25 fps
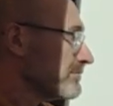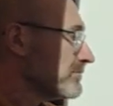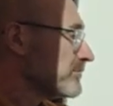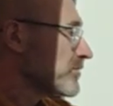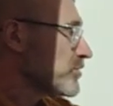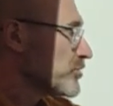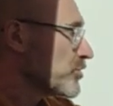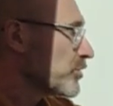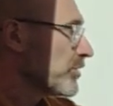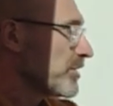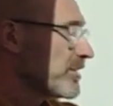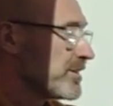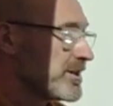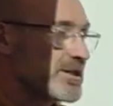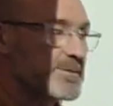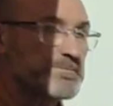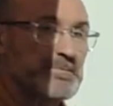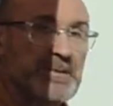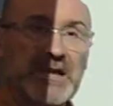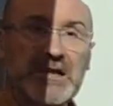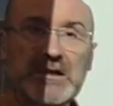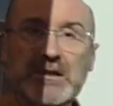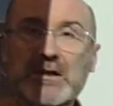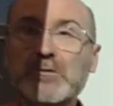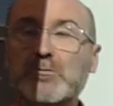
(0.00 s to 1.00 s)
during this
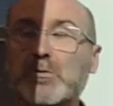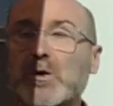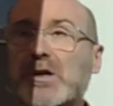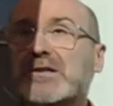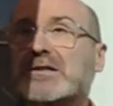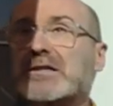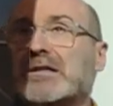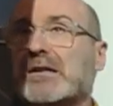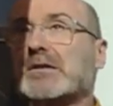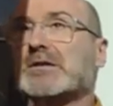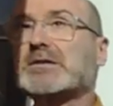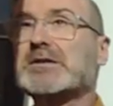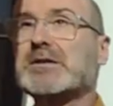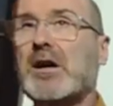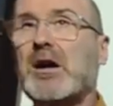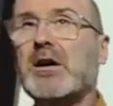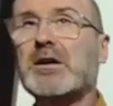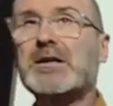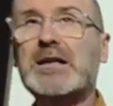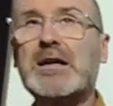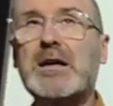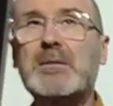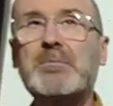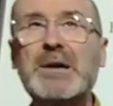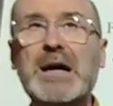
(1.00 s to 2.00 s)
period, we're still
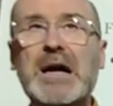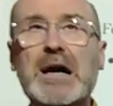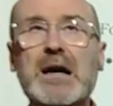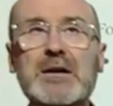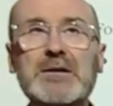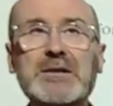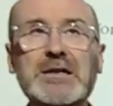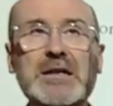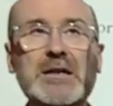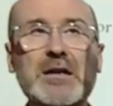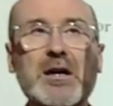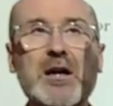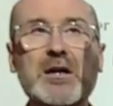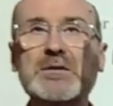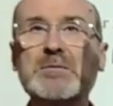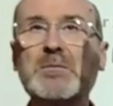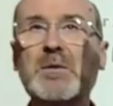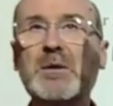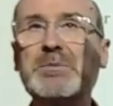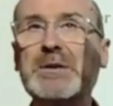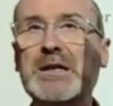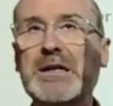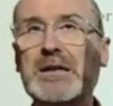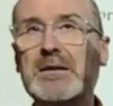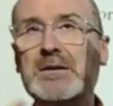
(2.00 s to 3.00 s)
talking about an
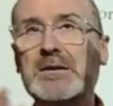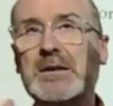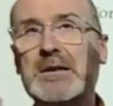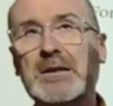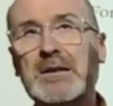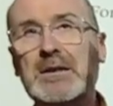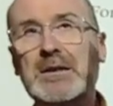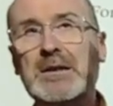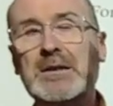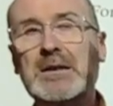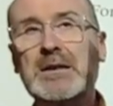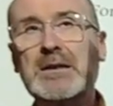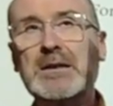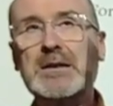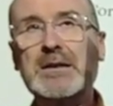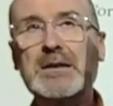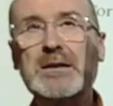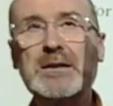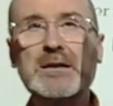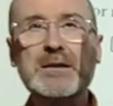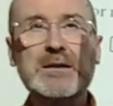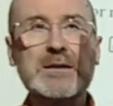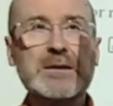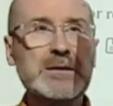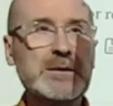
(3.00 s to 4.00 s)
automobile uh,
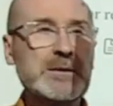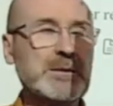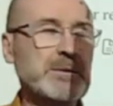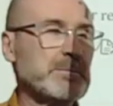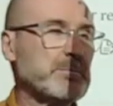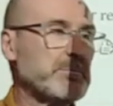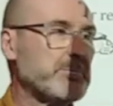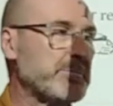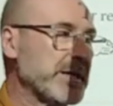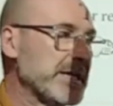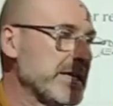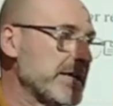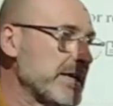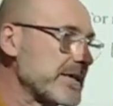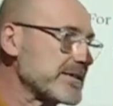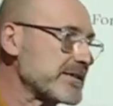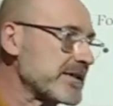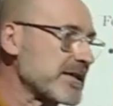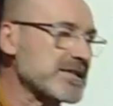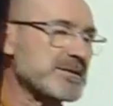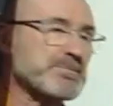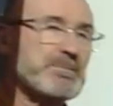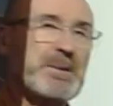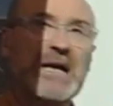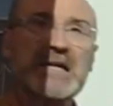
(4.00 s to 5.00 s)
uh being as
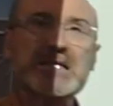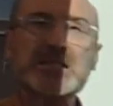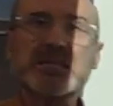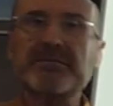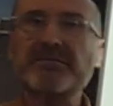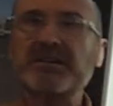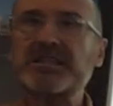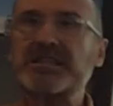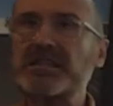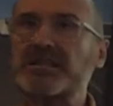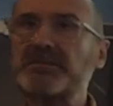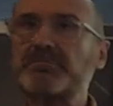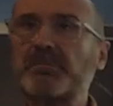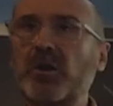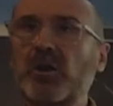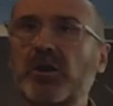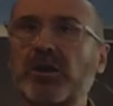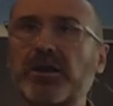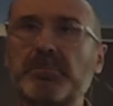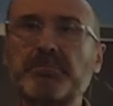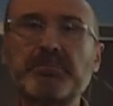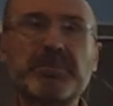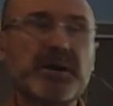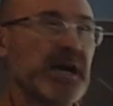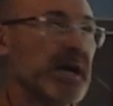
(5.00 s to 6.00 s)
expensive as a small
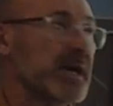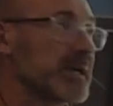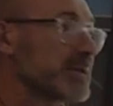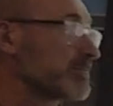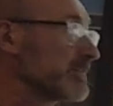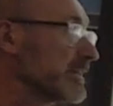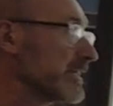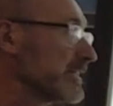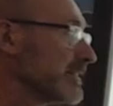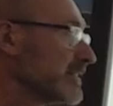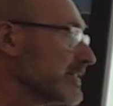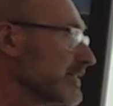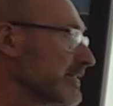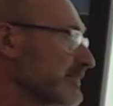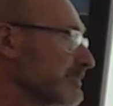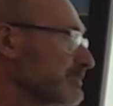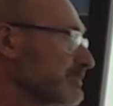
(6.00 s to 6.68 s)
apartment